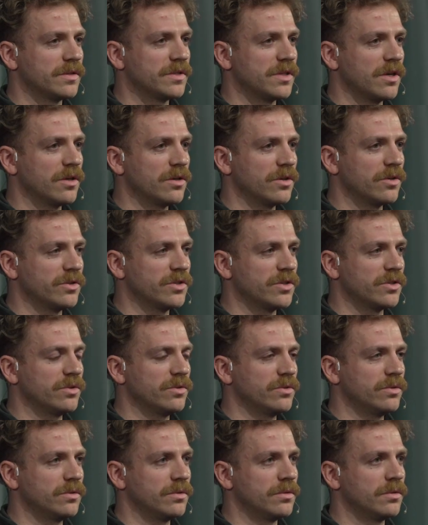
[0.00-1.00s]

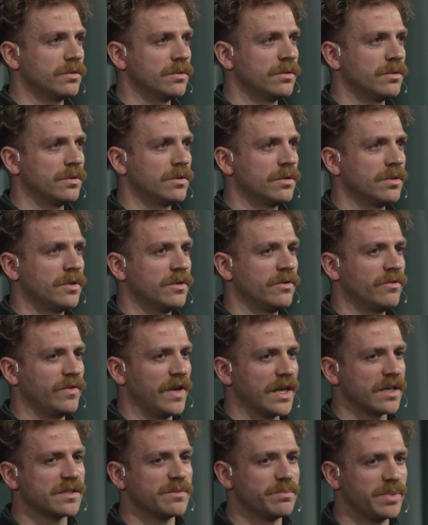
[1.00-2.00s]
Psychological
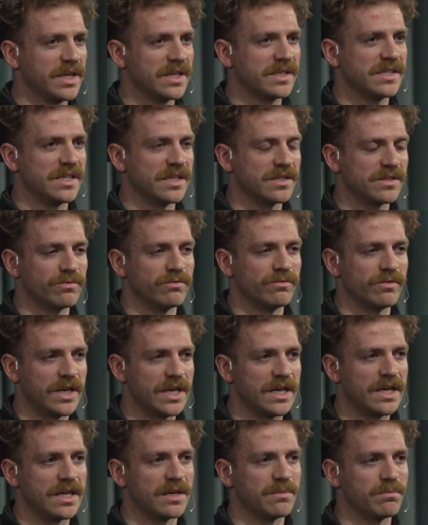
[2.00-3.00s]
flexibility is a
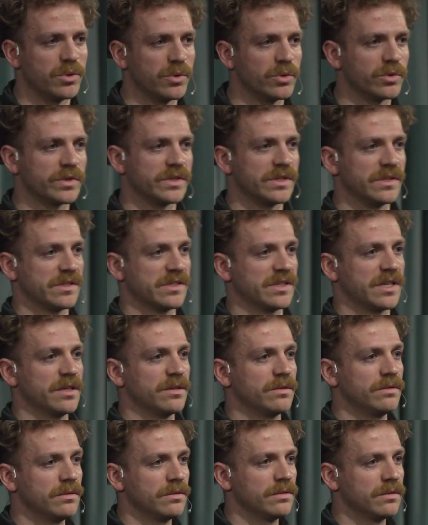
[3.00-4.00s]
really important
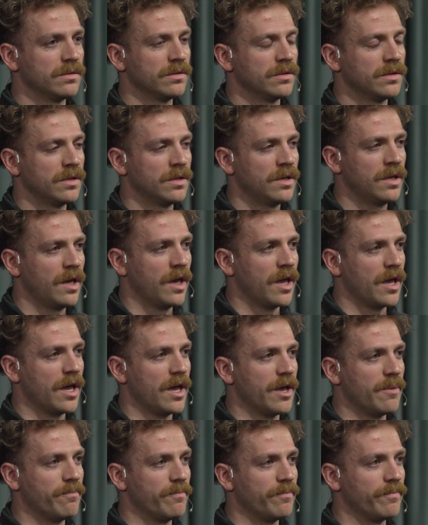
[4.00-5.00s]
skill,
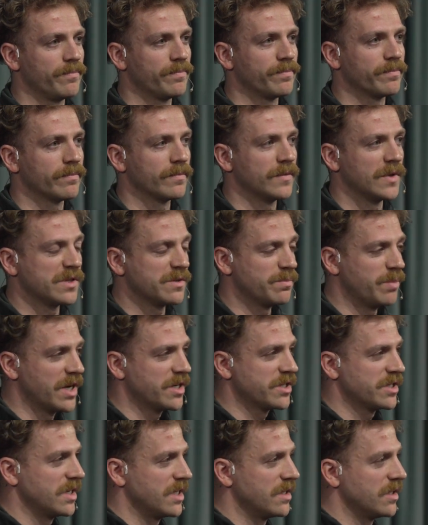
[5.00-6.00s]

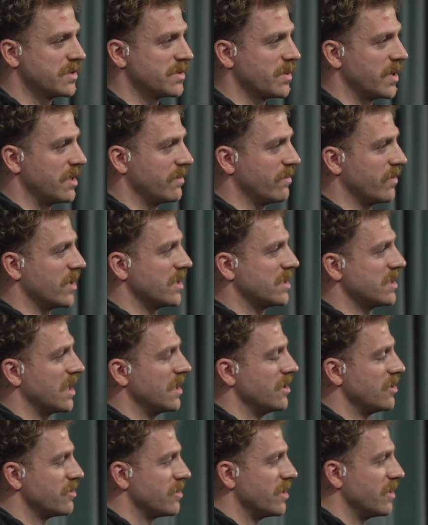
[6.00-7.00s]
especially in the 21st
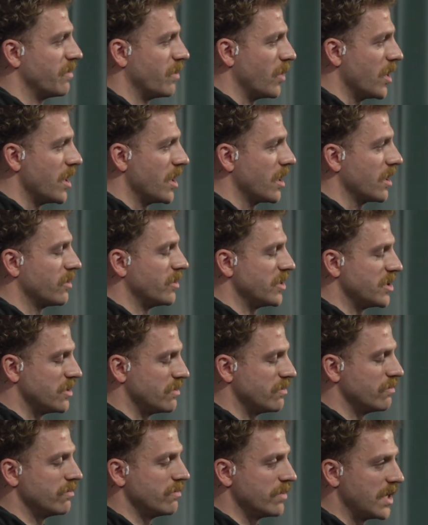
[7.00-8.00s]
century of work, which
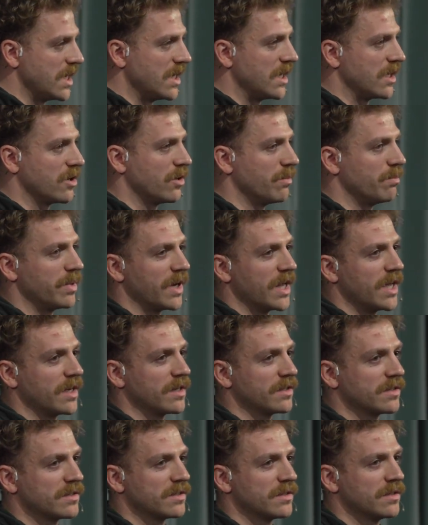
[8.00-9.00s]
is really
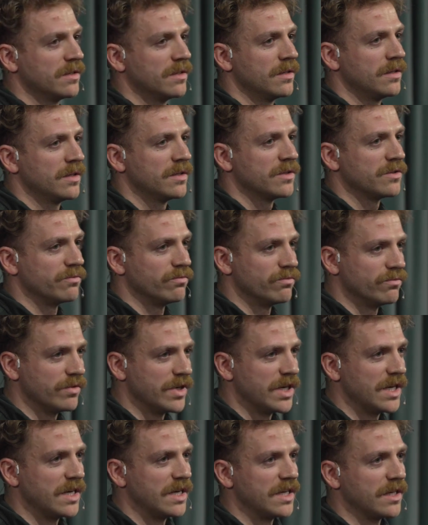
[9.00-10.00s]
complex. It's
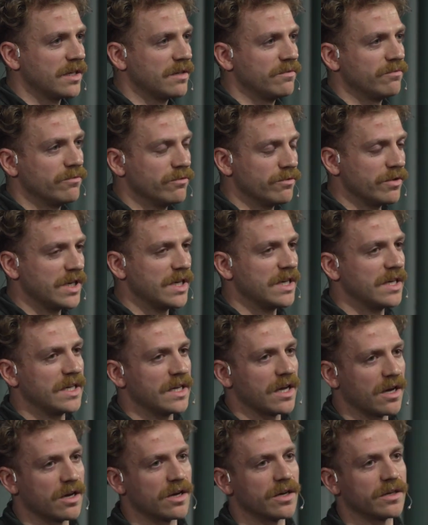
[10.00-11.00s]
really, really
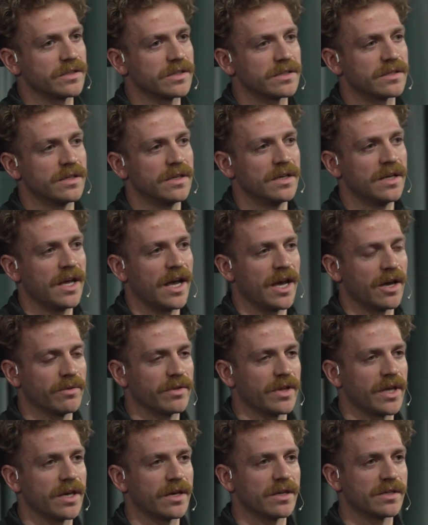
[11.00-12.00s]
hard out
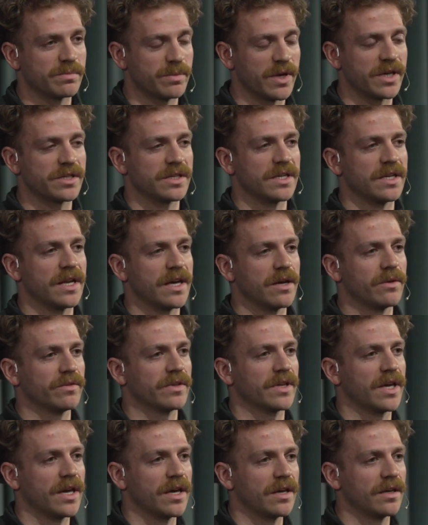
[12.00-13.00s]
there, especially in
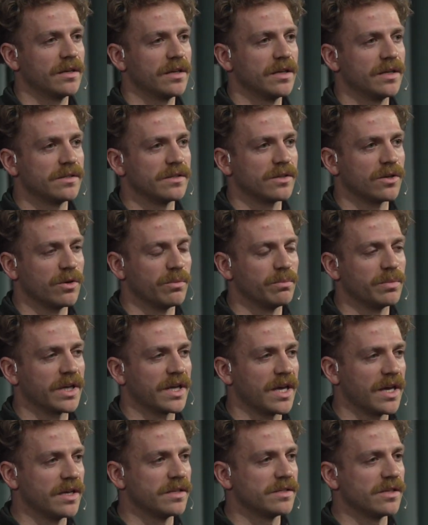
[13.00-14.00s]
healthcare. It's a
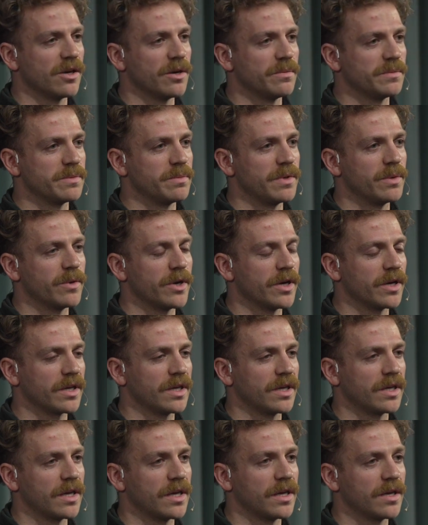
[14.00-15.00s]
complicated time to be
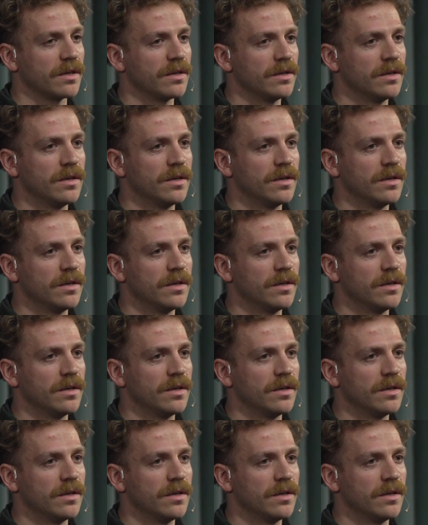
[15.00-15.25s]
working here.